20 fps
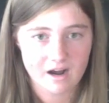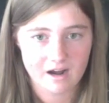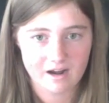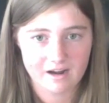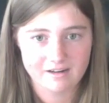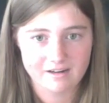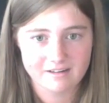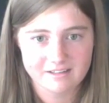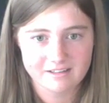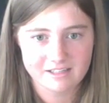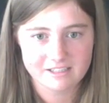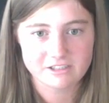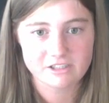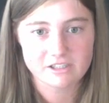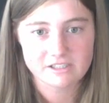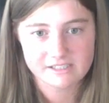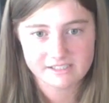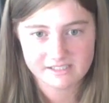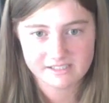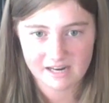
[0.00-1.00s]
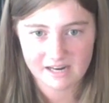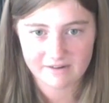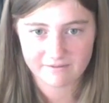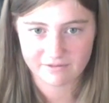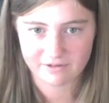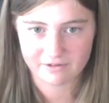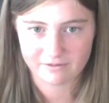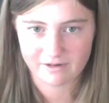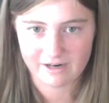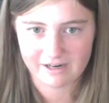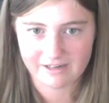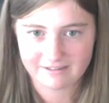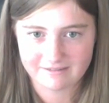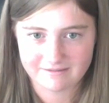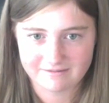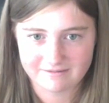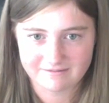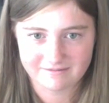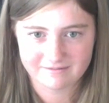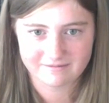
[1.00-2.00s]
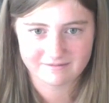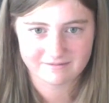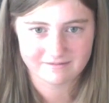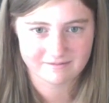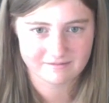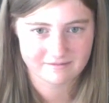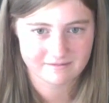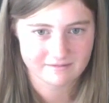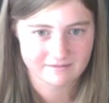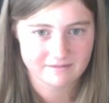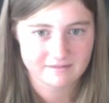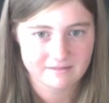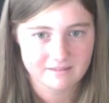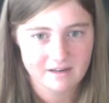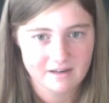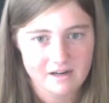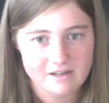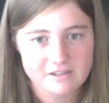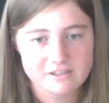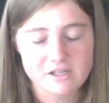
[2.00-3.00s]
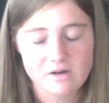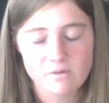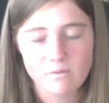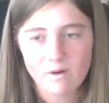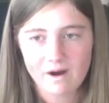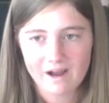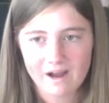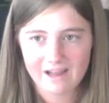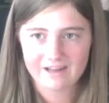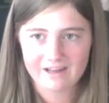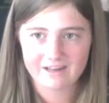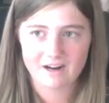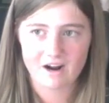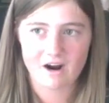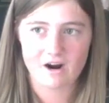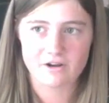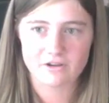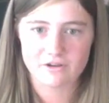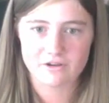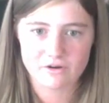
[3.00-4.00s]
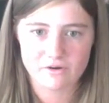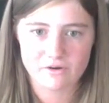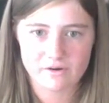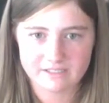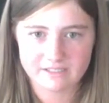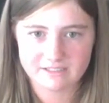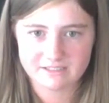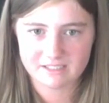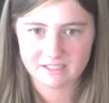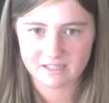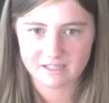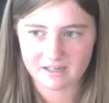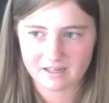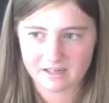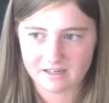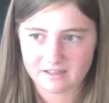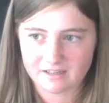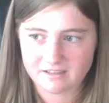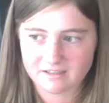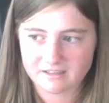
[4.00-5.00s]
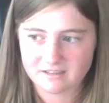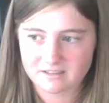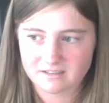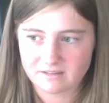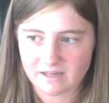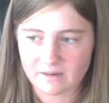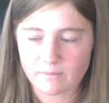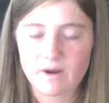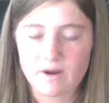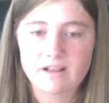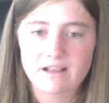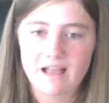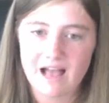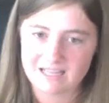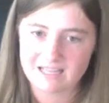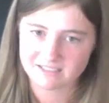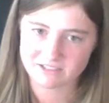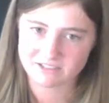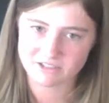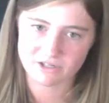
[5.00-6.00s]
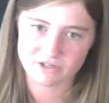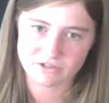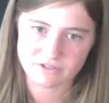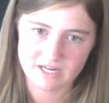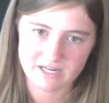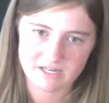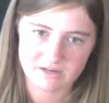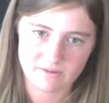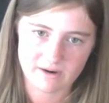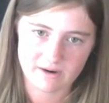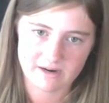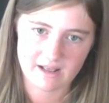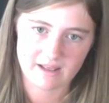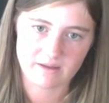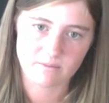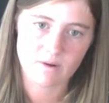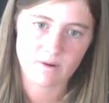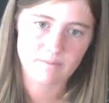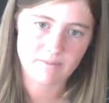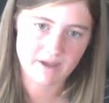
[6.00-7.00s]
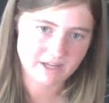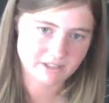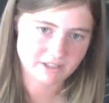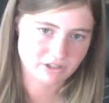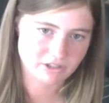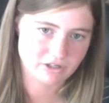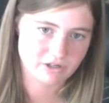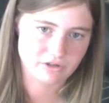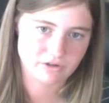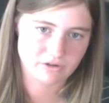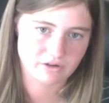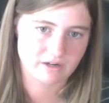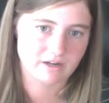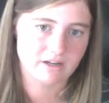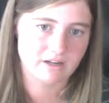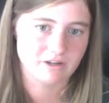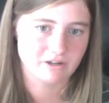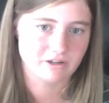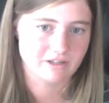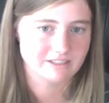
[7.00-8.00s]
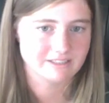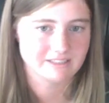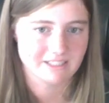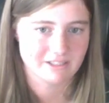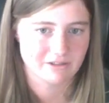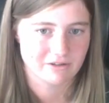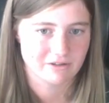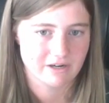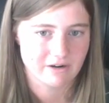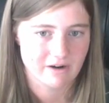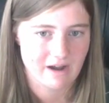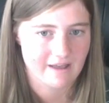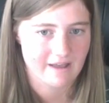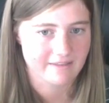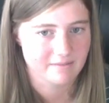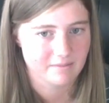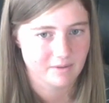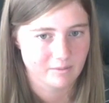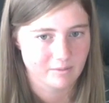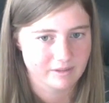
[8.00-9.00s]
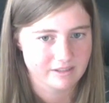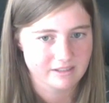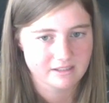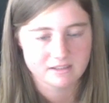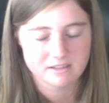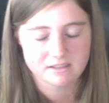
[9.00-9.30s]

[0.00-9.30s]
uh, you're in Stanford, right? Yes. So what are you going to like? What classes are you taking right now? Like, what major are you you're considering at the moment?